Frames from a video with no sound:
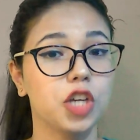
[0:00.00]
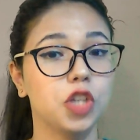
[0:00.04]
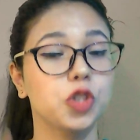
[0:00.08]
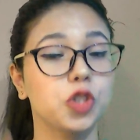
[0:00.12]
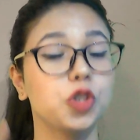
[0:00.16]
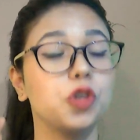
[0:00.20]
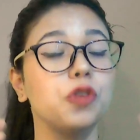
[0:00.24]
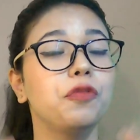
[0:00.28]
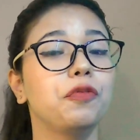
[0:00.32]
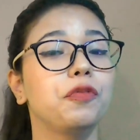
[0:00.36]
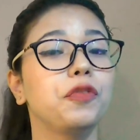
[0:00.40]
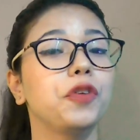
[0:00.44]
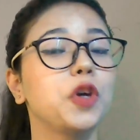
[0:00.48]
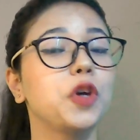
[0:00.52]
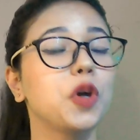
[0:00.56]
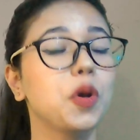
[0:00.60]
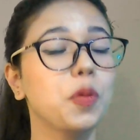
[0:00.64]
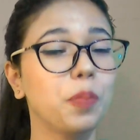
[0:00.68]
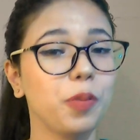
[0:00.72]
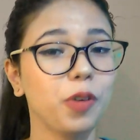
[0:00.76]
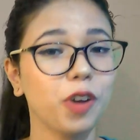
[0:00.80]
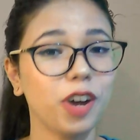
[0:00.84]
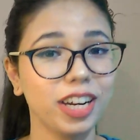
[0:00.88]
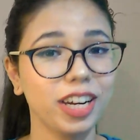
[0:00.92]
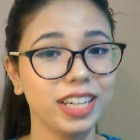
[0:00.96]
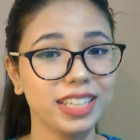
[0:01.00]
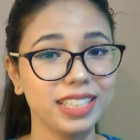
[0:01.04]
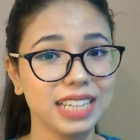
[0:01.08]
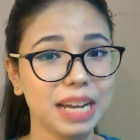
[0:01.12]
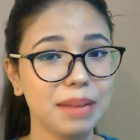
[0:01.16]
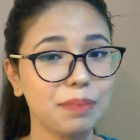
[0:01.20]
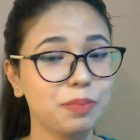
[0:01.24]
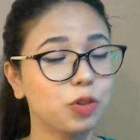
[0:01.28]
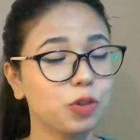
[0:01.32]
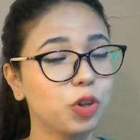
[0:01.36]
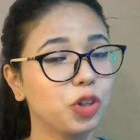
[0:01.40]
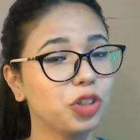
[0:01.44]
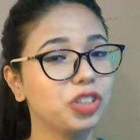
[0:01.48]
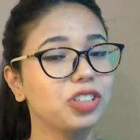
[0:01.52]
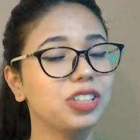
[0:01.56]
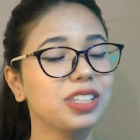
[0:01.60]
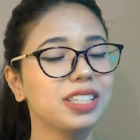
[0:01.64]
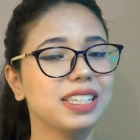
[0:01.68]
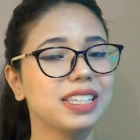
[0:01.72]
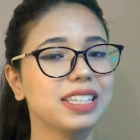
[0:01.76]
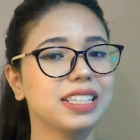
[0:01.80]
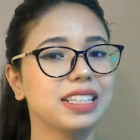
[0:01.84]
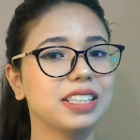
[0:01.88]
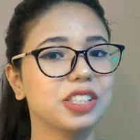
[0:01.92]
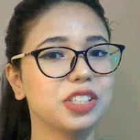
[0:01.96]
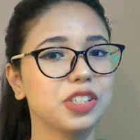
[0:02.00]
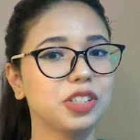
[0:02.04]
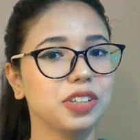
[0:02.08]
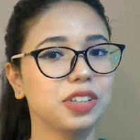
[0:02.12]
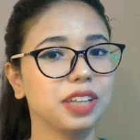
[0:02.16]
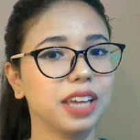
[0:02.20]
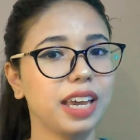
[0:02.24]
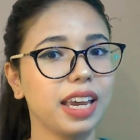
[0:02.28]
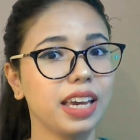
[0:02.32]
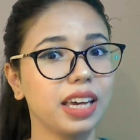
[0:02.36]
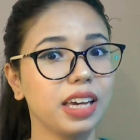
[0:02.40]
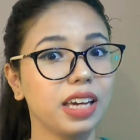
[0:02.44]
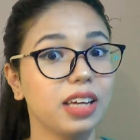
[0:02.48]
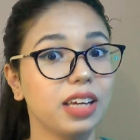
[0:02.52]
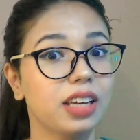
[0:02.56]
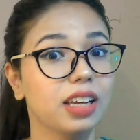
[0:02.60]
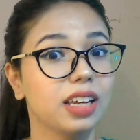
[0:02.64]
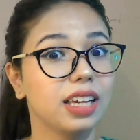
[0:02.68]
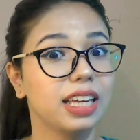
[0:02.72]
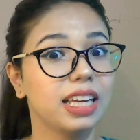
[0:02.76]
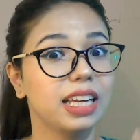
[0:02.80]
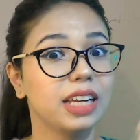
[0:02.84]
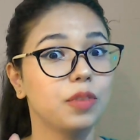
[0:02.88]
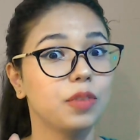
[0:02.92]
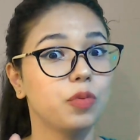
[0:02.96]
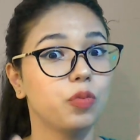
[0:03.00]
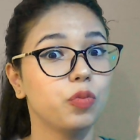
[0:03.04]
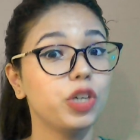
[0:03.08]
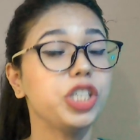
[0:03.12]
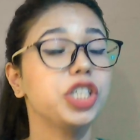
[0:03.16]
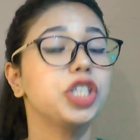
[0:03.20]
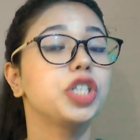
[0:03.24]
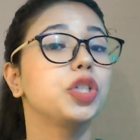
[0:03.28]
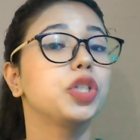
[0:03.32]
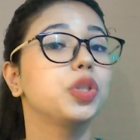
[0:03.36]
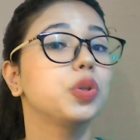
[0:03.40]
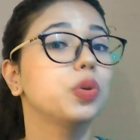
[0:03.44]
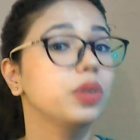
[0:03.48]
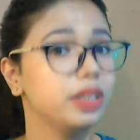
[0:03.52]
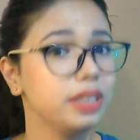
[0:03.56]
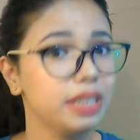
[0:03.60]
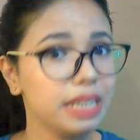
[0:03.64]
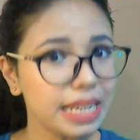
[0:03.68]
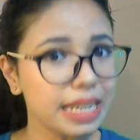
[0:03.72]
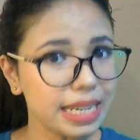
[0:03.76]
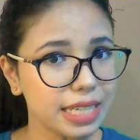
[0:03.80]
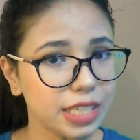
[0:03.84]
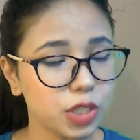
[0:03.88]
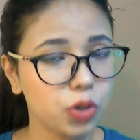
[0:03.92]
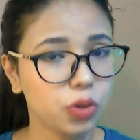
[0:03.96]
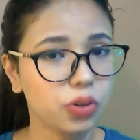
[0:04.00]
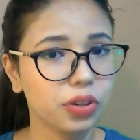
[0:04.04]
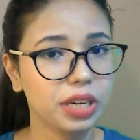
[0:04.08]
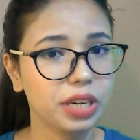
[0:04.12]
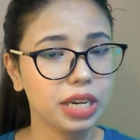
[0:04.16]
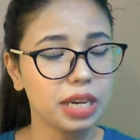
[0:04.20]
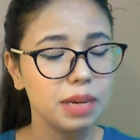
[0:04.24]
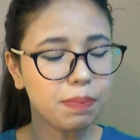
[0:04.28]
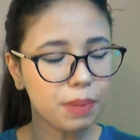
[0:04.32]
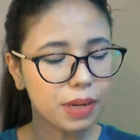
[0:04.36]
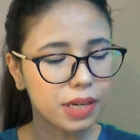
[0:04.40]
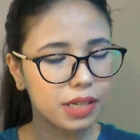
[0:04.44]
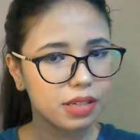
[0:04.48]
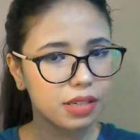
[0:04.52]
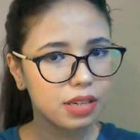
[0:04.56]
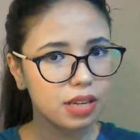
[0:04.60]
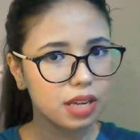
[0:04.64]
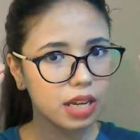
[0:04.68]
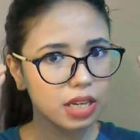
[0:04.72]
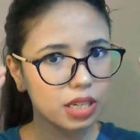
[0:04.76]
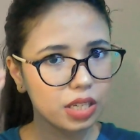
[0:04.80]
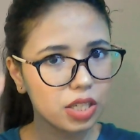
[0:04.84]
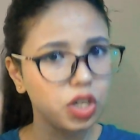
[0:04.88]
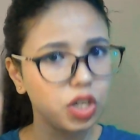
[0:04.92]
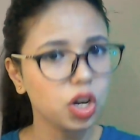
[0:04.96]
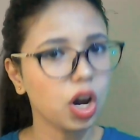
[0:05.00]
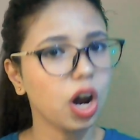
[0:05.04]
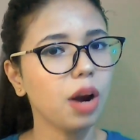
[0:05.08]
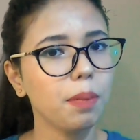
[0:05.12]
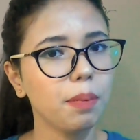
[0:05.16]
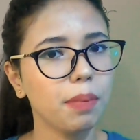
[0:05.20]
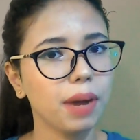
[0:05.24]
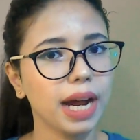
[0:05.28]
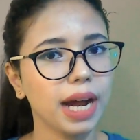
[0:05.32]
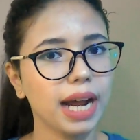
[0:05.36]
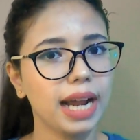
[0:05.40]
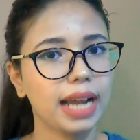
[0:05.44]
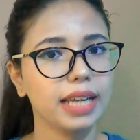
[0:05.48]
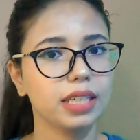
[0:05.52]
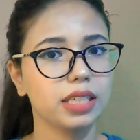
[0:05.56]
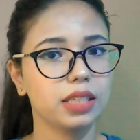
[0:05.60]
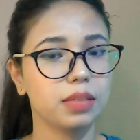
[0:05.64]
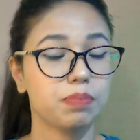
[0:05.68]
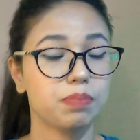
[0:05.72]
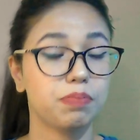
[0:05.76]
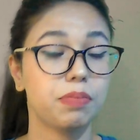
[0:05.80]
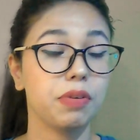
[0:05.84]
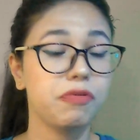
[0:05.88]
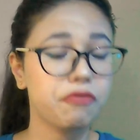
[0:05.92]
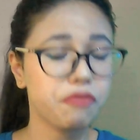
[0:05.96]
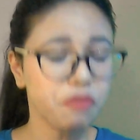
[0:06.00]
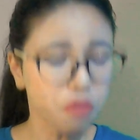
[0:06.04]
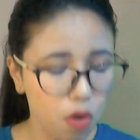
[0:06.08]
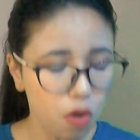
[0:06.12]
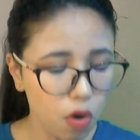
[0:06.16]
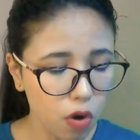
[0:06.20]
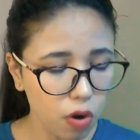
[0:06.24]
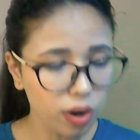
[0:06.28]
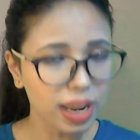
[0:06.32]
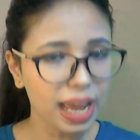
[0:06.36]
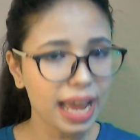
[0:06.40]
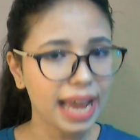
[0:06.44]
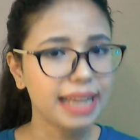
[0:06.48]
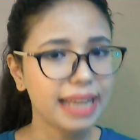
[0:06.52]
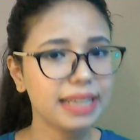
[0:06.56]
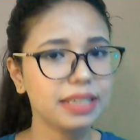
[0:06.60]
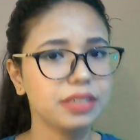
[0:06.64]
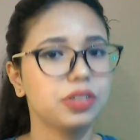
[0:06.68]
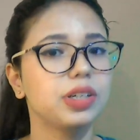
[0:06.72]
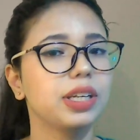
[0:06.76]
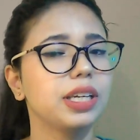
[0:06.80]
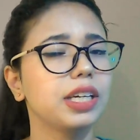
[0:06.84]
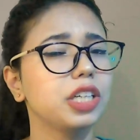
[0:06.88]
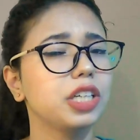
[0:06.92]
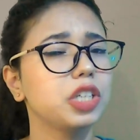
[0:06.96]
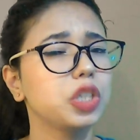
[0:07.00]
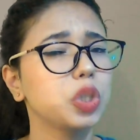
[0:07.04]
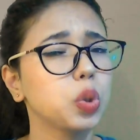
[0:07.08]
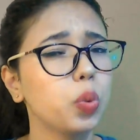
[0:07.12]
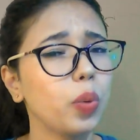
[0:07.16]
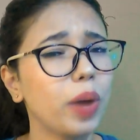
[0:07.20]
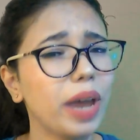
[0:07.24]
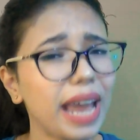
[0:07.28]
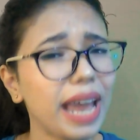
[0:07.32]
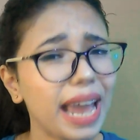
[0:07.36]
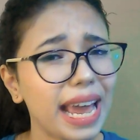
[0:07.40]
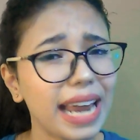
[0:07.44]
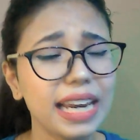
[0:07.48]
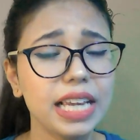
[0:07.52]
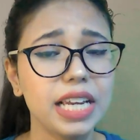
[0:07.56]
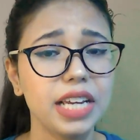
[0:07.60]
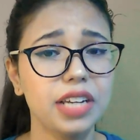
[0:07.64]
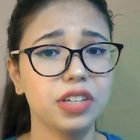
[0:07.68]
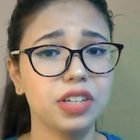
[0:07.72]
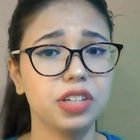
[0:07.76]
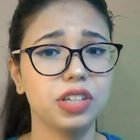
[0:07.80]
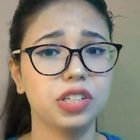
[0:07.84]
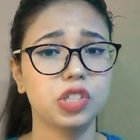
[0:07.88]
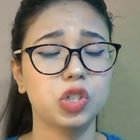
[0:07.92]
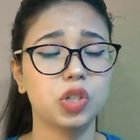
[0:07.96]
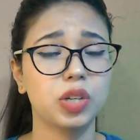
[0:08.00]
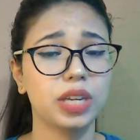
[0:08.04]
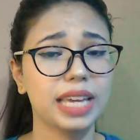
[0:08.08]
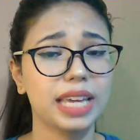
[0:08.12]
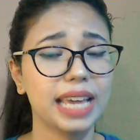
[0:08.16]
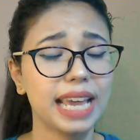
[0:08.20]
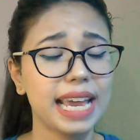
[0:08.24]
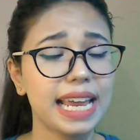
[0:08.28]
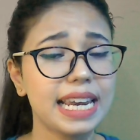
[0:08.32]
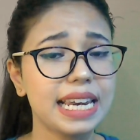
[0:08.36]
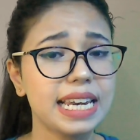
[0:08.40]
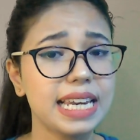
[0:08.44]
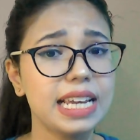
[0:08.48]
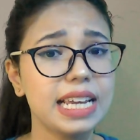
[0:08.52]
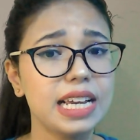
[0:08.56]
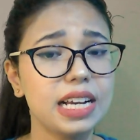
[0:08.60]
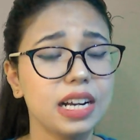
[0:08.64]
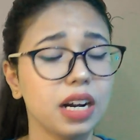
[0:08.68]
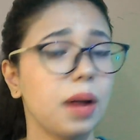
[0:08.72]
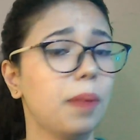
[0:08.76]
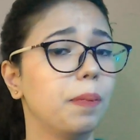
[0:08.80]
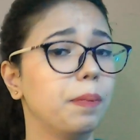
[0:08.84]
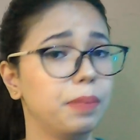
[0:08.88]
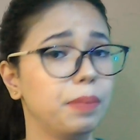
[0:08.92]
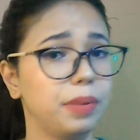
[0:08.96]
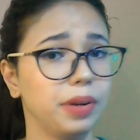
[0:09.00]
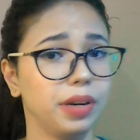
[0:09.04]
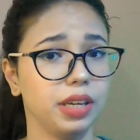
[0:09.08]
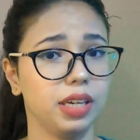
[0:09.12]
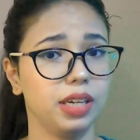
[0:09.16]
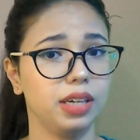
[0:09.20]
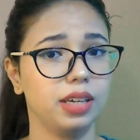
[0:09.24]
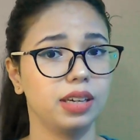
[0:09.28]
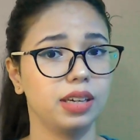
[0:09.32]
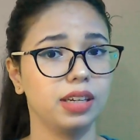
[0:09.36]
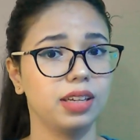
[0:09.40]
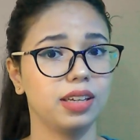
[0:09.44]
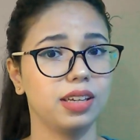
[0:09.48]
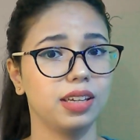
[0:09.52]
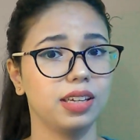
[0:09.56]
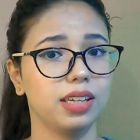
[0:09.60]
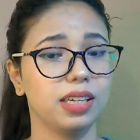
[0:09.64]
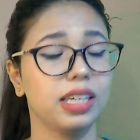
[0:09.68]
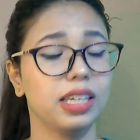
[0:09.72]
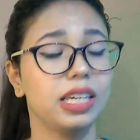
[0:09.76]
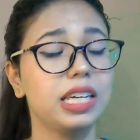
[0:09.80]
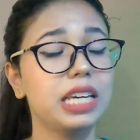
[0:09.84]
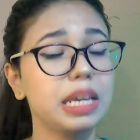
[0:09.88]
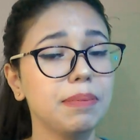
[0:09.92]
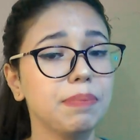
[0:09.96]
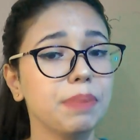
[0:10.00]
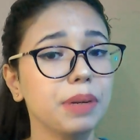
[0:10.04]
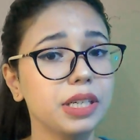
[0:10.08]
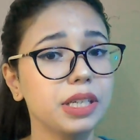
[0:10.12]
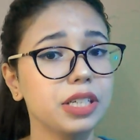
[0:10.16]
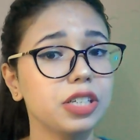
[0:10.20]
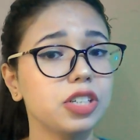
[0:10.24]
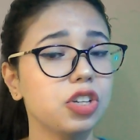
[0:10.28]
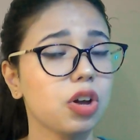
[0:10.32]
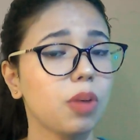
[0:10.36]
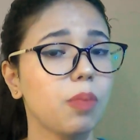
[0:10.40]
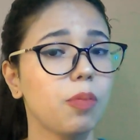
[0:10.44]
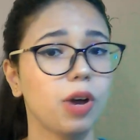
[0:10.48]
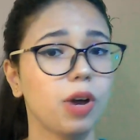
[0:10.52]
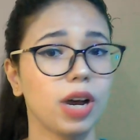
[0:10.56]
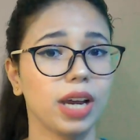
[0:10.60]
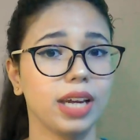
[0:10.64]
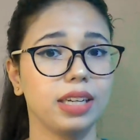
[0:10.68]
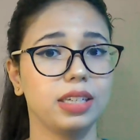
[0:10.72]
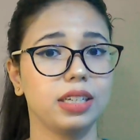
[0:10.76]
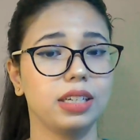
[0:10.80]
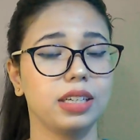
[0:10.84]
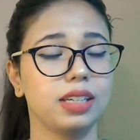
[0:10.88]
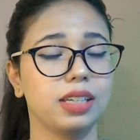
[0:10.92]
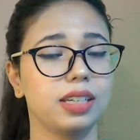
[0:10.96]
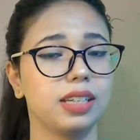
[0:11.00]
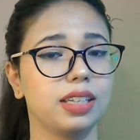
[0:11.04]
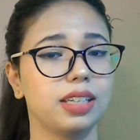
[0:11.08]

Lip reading: So few points I'm going to discuss today, which you need to keep it in your mind before entering into any industry, any company. Keep it in your mind.